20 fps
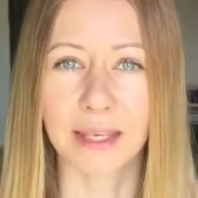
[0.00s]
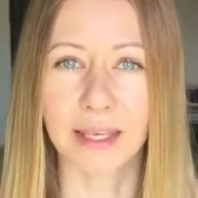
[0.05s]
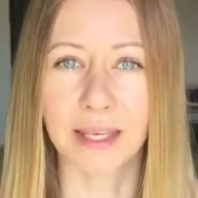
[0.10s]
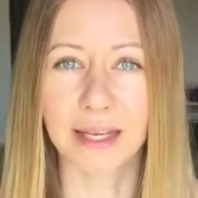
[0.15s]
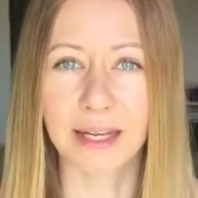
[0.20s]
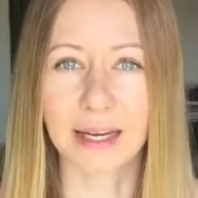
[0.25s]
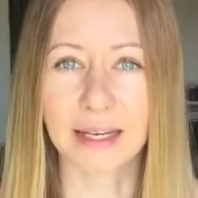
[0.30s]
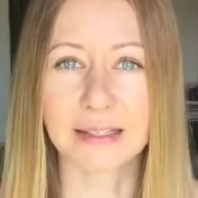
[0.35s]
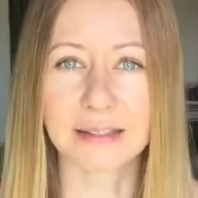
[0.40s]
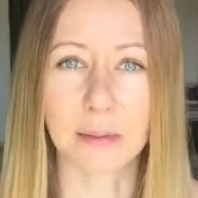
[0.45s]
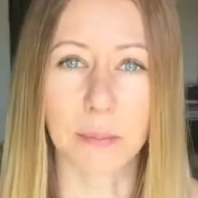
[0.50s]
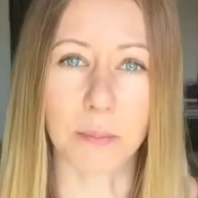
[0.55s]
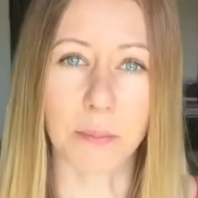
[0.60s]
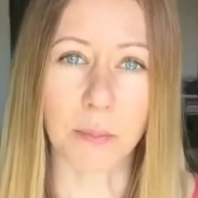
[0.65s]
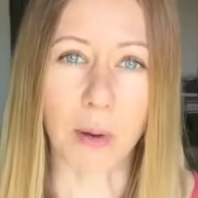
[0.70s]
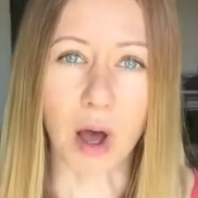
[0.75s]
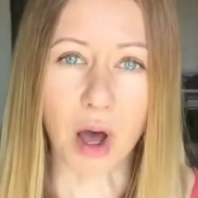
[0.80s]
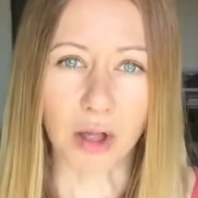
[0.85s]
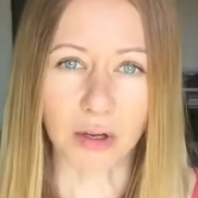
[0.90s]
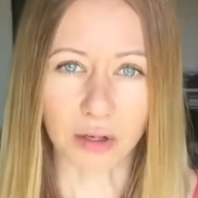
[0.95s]
it is a
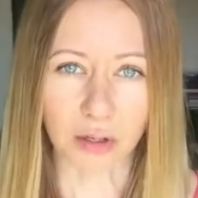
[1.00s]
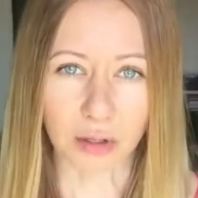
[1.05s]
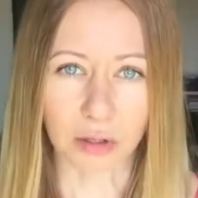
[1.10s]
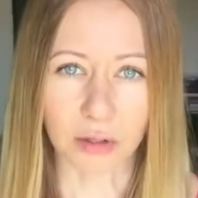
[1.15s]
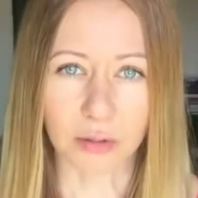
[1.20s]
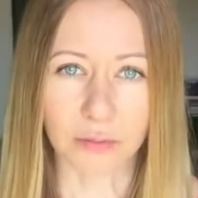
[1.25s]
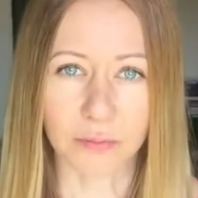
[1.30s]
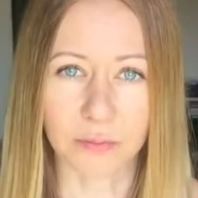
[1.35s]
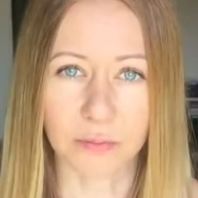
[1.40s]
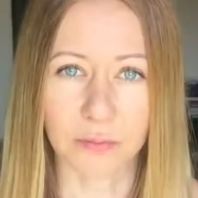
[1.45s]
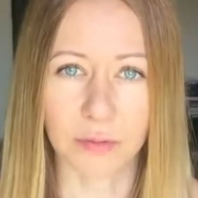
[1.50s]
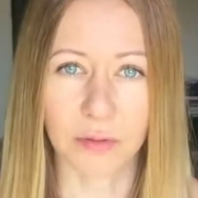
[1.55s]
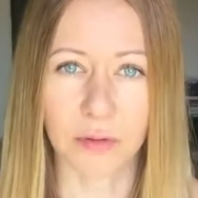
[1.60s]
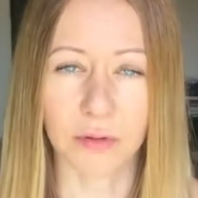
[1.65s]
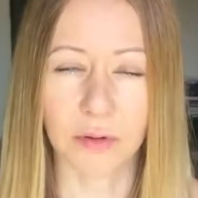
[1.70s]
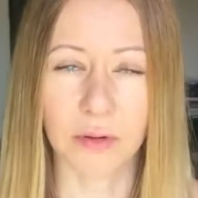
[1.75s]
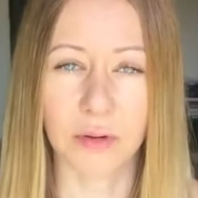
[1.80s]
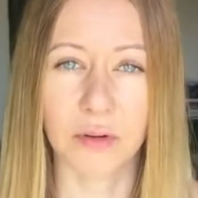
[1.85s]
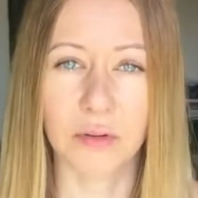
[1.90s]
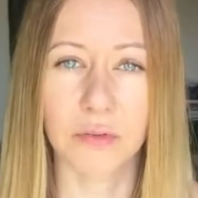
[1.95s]
model
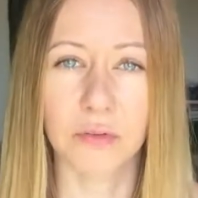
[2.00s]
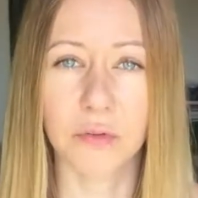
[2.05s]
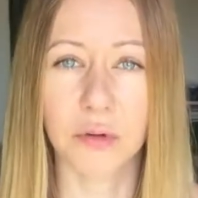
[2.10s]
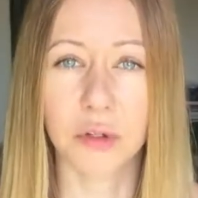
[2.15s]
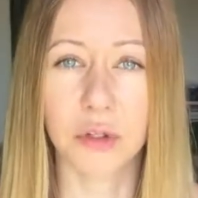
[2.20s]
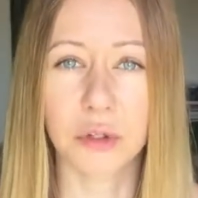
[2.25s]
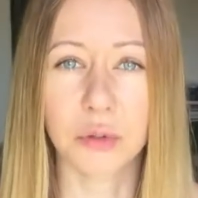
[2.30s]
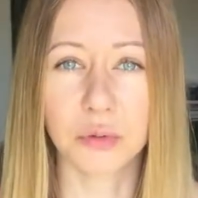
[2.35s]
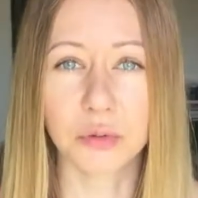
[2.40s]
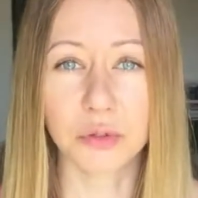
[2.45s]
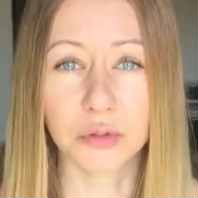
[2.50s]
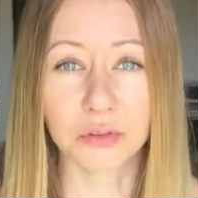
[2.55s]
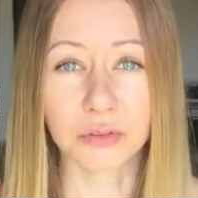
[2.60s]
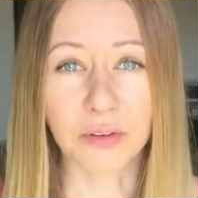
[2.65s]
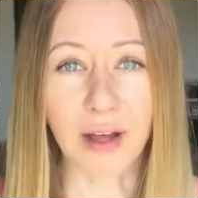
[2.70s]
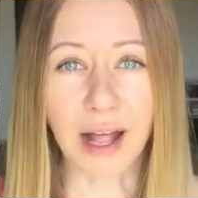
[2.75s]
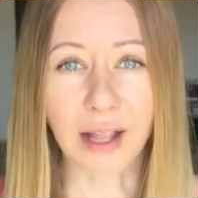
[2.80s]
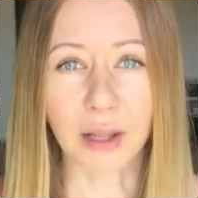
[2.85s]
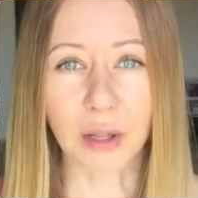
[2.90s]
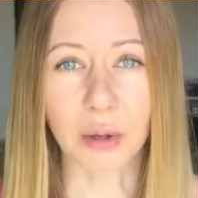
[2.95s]
for you to
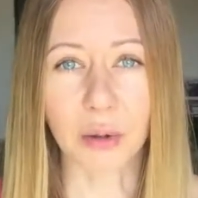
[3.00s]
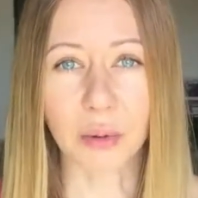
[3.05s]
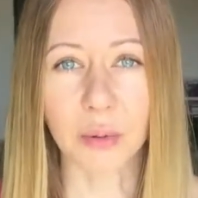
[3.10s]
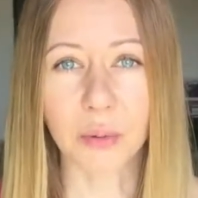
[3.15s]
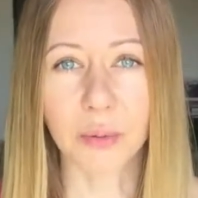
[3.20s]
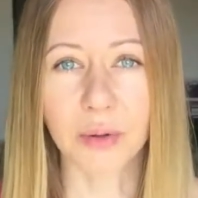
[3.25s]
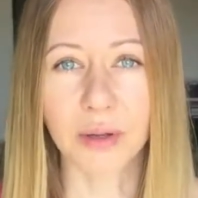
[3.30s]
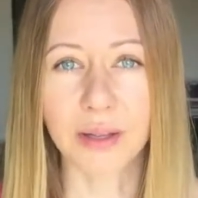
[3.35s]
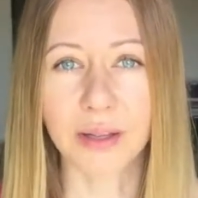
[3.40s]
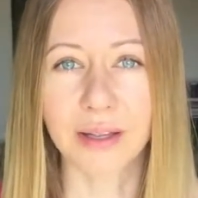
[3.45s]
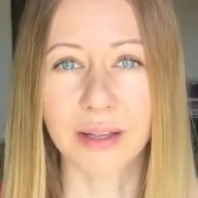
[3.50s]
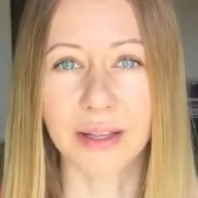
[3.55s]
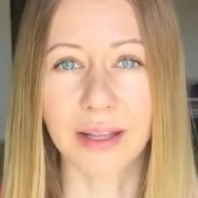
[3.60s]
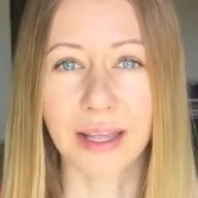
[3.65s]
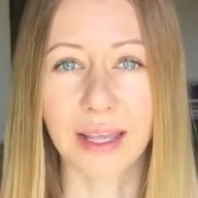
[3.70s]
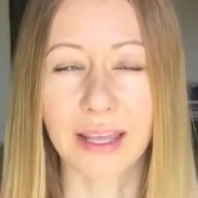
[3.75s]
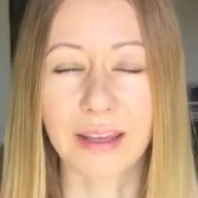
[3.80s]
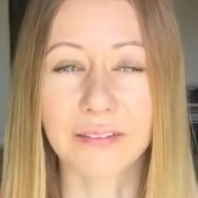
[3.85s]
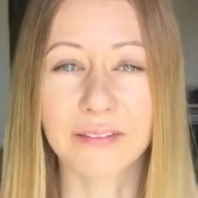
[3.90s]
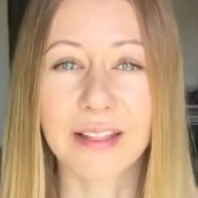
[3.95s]
follow
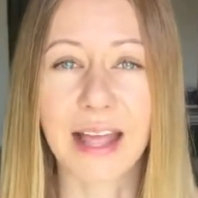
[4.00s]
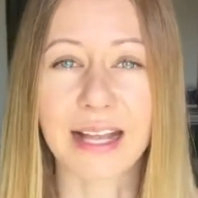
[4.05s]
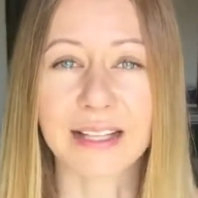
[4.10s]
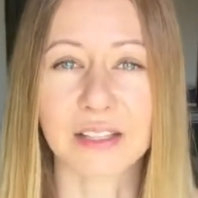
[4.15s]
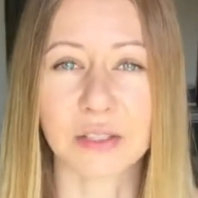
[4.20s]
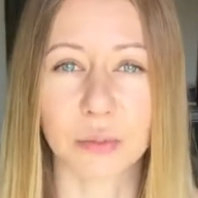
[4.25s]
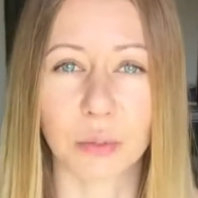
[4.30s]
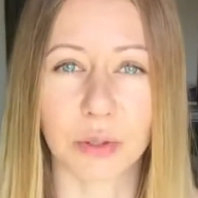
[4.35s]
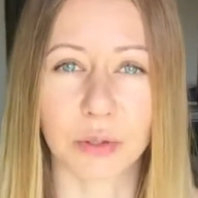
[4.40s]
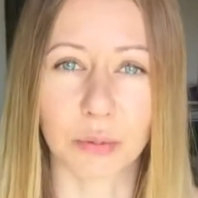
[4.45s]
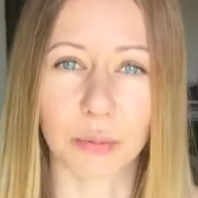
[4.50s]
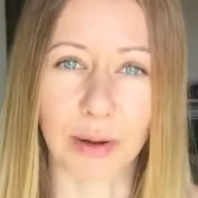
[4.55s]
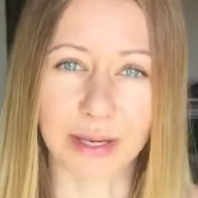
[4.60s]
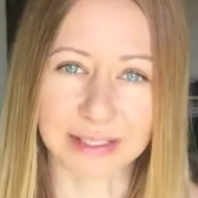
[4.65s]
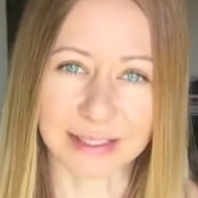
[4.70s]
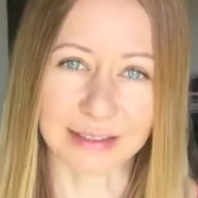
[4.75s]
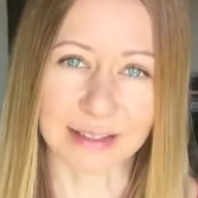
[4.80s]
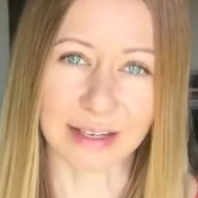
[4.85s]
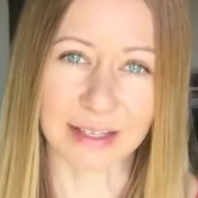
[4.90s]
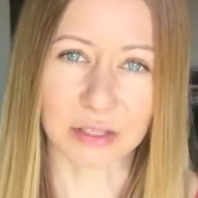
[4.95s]
if that's what
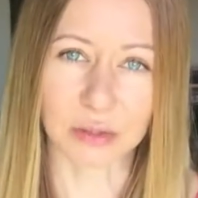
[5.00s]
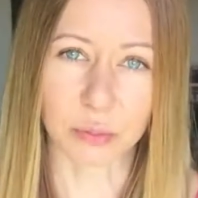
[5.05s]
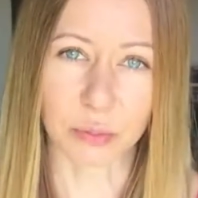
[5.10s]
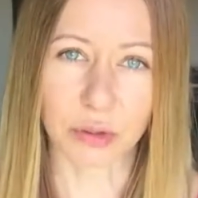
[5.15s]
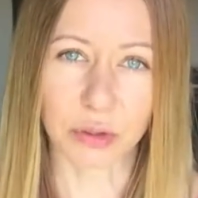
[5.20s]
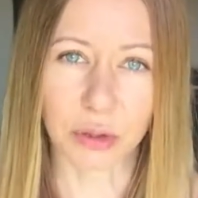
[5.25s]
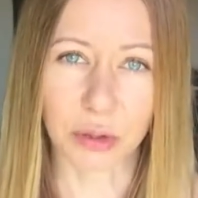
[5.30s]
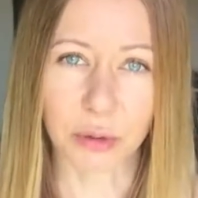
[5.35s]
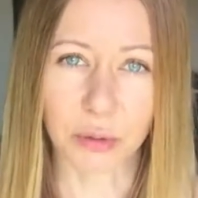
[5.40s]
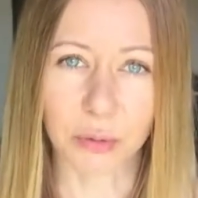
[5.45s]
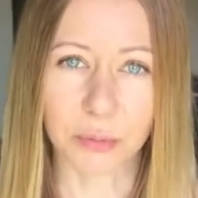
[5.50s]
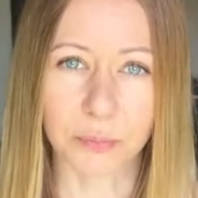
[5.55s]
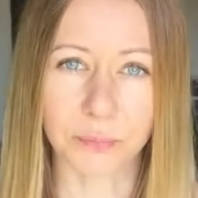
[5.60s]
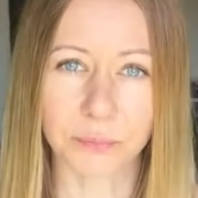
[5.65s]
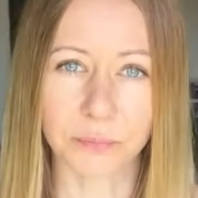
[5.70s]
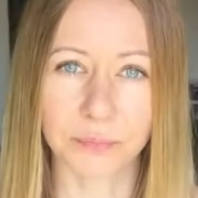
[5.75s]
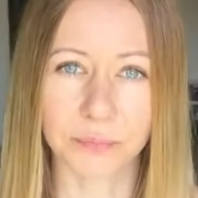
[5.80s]
resonates with you.